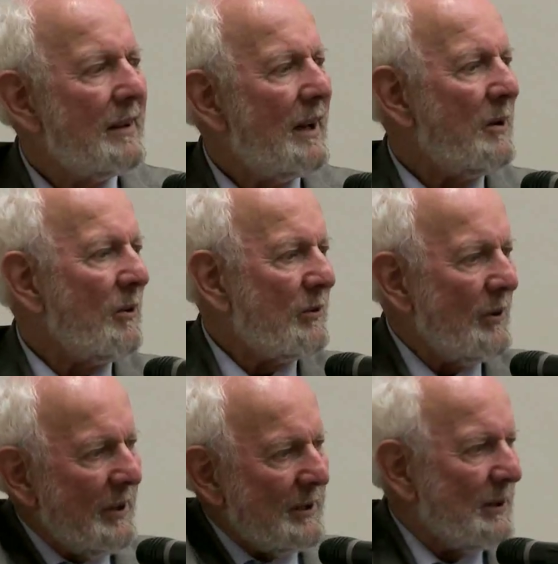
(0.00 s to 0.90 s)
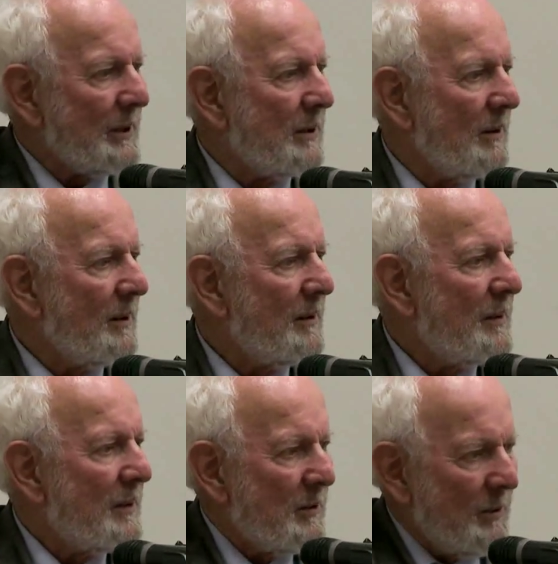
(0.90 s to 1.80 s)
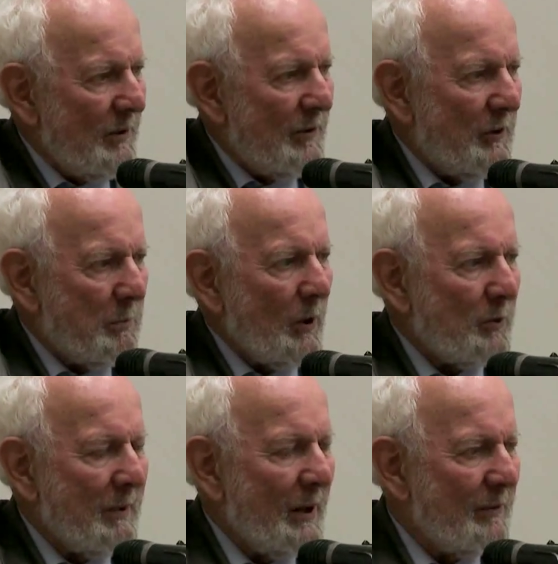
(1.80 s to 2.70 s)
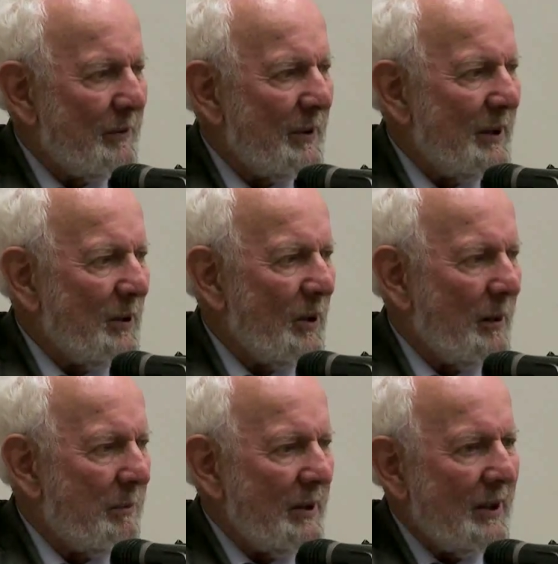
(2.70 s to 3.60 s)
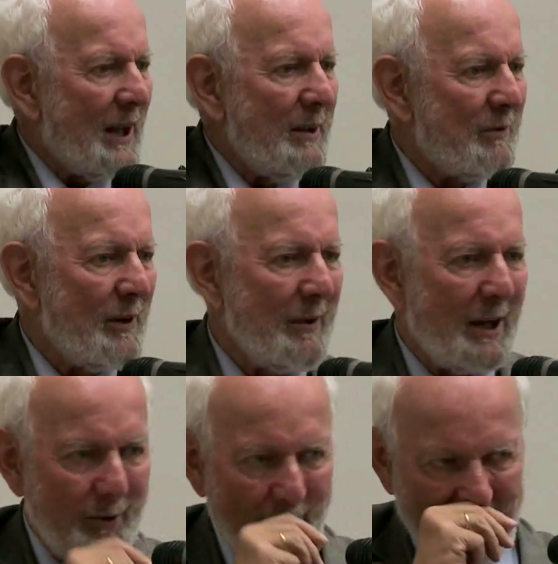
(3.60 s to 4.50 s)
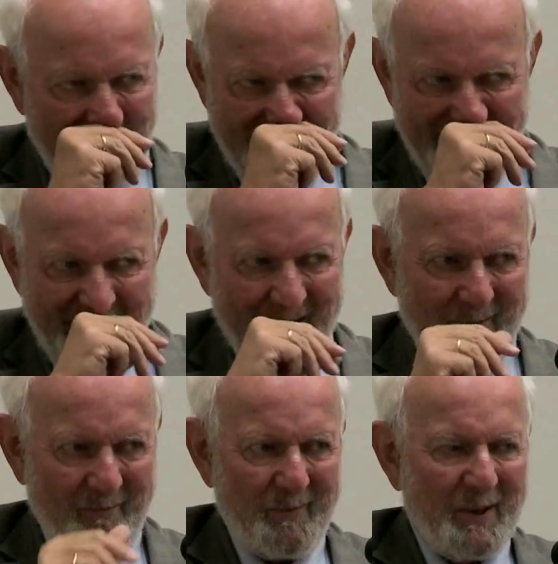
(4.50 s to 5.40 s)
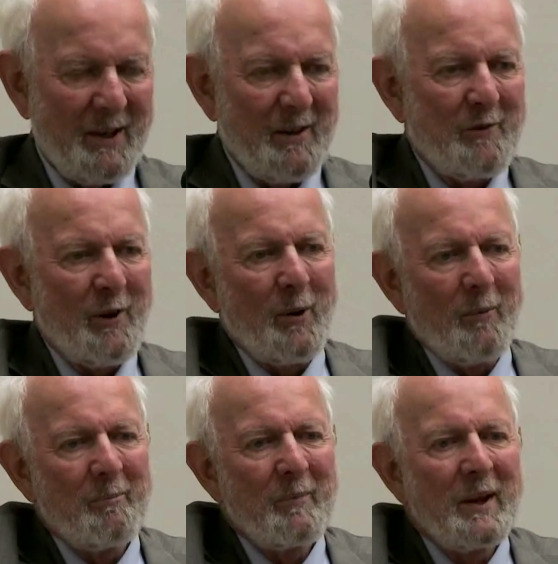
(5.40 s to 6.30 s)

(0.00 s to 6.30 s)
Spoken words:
and also Nick Nuttall, who is the spokesman of UNEP, and he came from Nairobi here. So